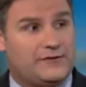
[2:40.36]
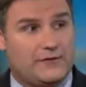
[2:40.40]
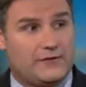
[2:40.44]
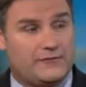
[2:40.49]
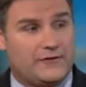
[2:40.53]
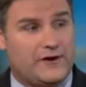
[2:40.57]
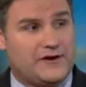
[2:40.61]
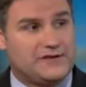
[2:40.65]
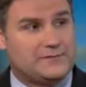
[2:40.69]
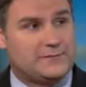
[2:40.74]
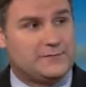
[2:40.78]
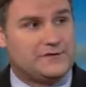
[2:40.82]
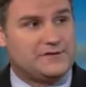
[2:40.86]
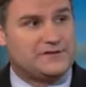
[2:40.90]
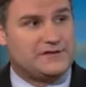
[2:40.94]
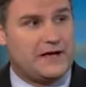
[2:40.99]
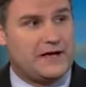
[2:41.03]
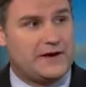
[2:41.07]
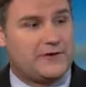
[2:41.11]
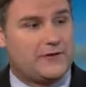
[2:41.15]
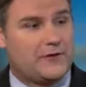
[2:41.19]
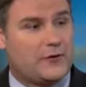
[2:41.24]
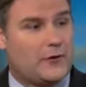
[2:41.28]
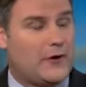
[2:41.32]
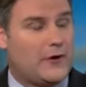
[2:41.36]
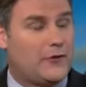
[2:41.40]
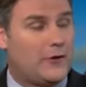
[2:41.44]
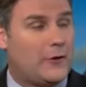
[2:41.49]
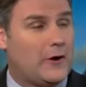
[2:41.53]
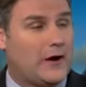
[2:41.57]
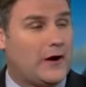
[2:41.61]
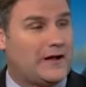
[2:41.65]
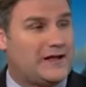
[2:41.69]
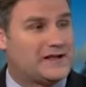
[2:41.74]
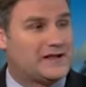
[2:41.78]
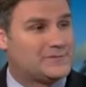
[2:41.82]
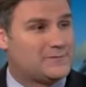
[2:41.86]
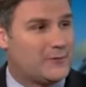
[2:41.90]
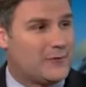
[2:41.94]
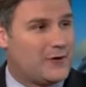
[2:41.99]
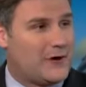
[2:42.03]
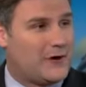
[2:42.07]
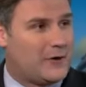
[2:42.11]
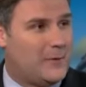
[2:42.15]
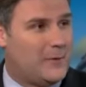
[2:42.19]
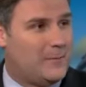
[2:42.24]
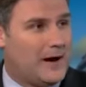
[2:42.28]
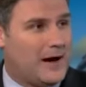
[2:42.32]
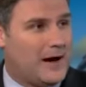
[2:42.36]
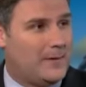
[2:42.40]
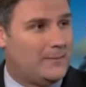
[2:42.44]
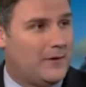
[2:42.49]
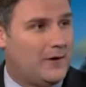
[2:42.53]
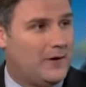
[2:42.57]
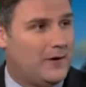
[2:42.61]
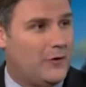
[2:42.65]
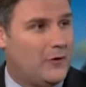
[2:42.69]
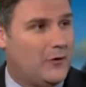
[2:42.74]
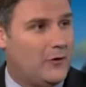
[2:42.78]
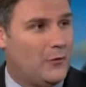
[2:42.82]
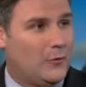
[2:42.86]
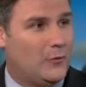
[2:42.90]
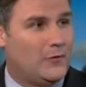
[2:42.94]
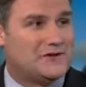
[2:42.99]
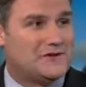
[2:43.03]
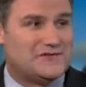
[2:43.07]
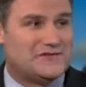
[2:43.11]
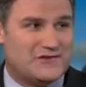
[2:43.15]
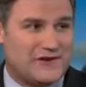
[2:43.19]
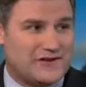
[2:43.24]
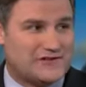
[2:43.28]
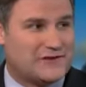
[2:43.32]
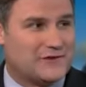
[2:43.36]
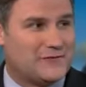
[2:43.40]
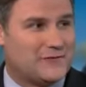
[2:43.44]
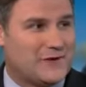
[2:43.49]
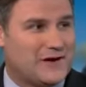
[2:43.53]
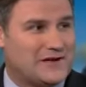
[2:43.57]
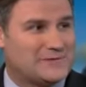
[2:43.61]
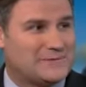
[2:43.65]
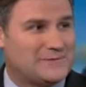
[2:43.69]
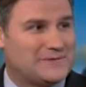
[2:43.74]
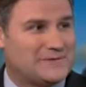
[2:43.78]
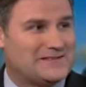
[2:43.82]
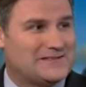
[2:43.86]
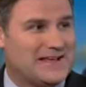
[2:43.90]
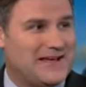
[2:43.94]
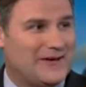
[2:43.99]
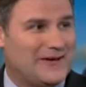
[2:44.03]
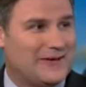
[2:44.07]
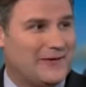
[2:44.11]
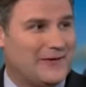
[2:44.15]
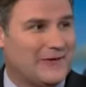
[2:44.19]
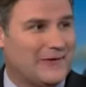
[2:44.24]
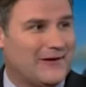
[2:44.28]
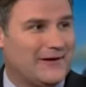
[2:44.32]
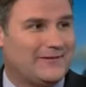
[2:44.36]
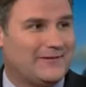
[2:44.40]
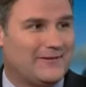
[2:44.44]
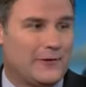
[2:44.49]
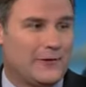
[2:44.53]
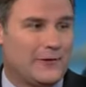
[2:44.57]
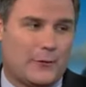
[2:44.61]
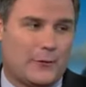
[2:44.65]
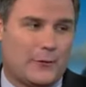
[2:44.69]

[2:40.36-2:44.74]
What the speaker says: a freshman senator, although I guess Barack Obama was just a freshman senator. And look